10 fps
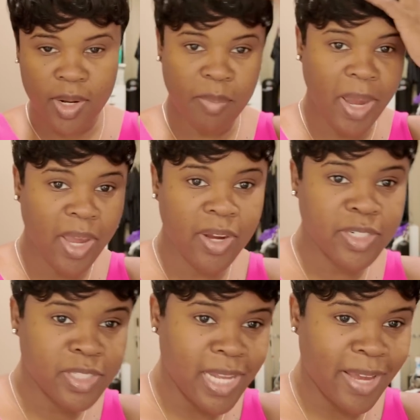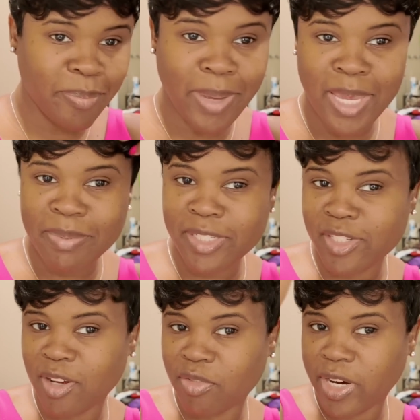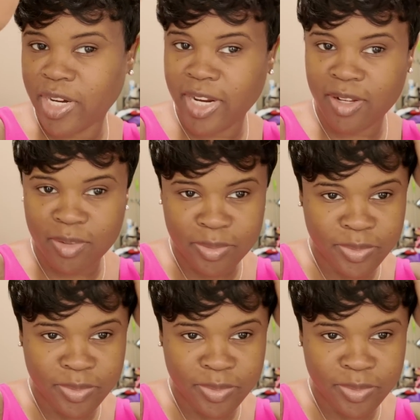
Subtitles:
My hair is like baby soft right now,